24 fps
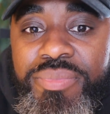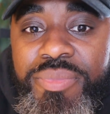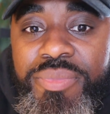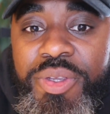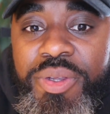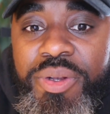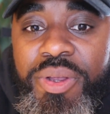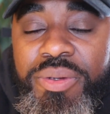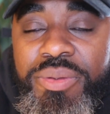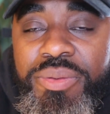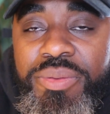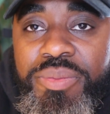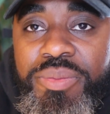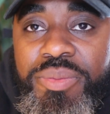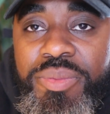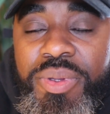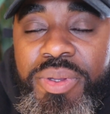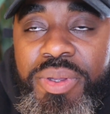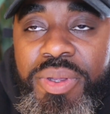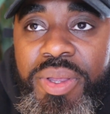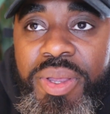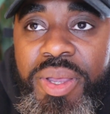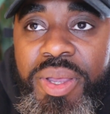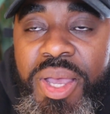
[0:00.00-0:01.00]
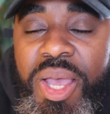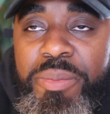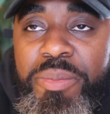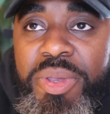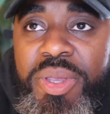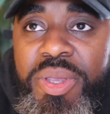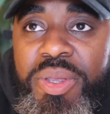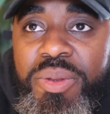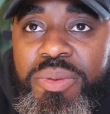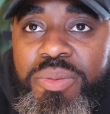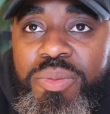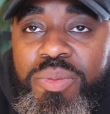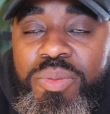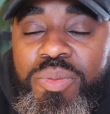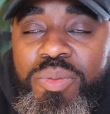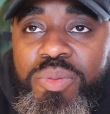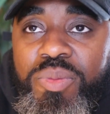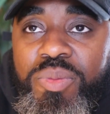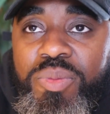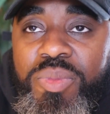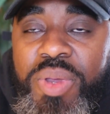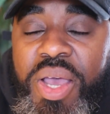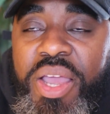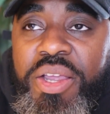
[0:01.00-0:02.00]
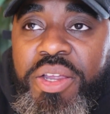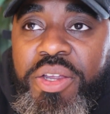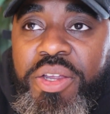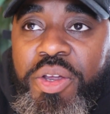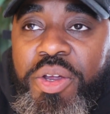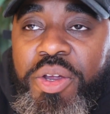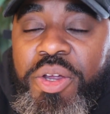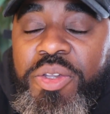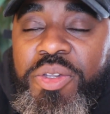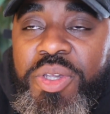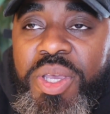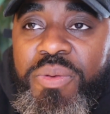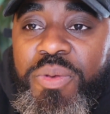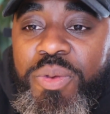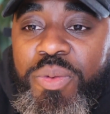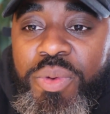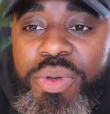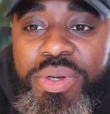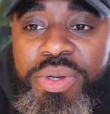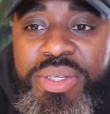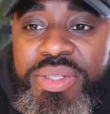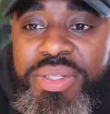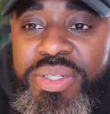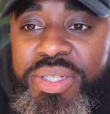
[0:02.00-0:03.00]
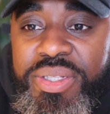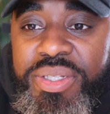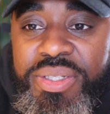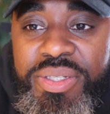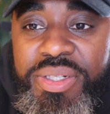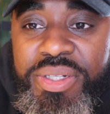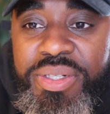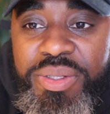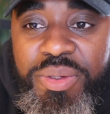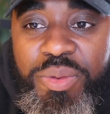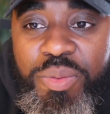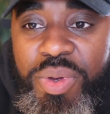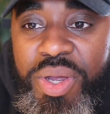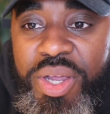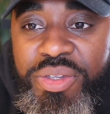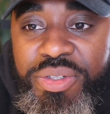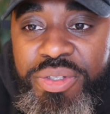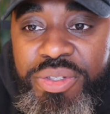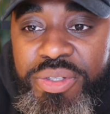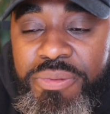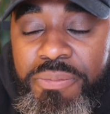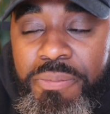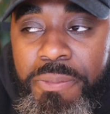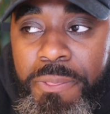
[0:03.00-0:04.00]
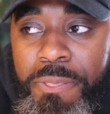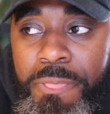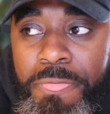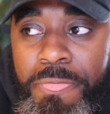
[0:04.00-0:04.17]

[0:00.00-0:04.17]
You know, I mean, I encourage everyone that's listening and watching